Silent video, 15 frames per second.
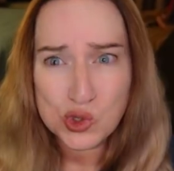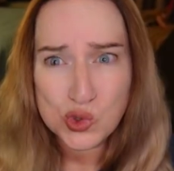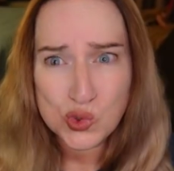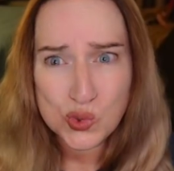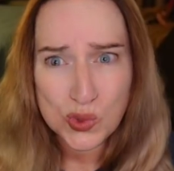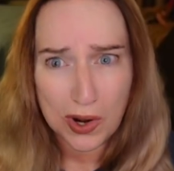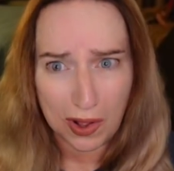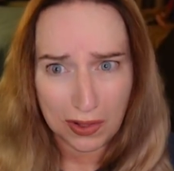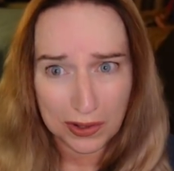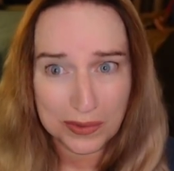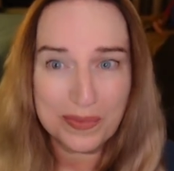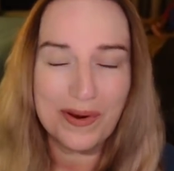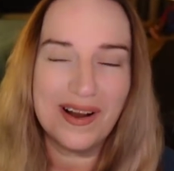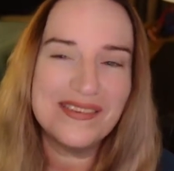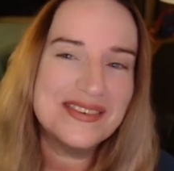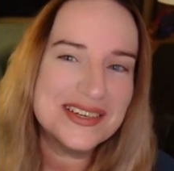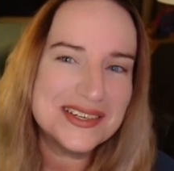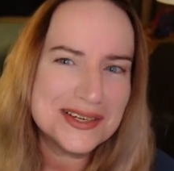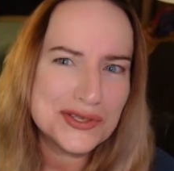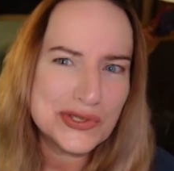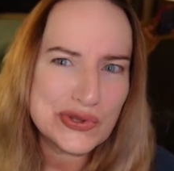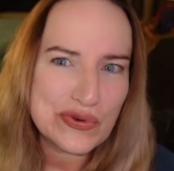a two dollar
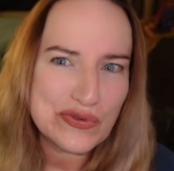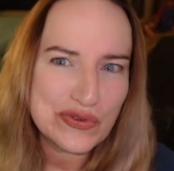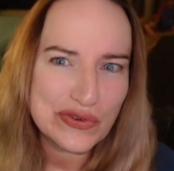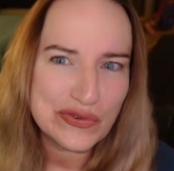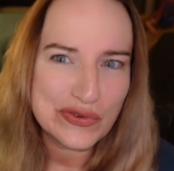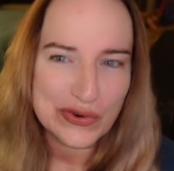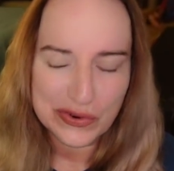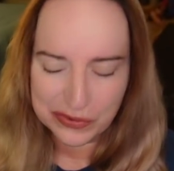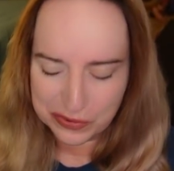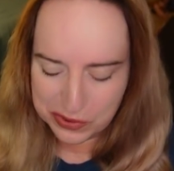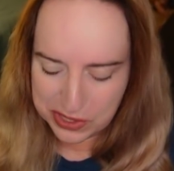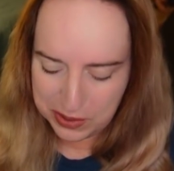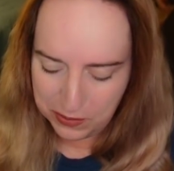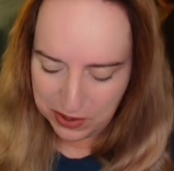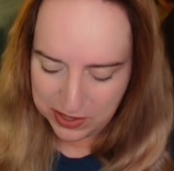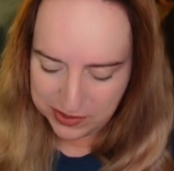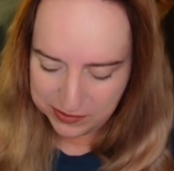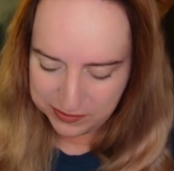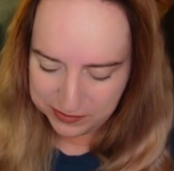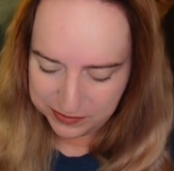profit because it sold for four forty-one.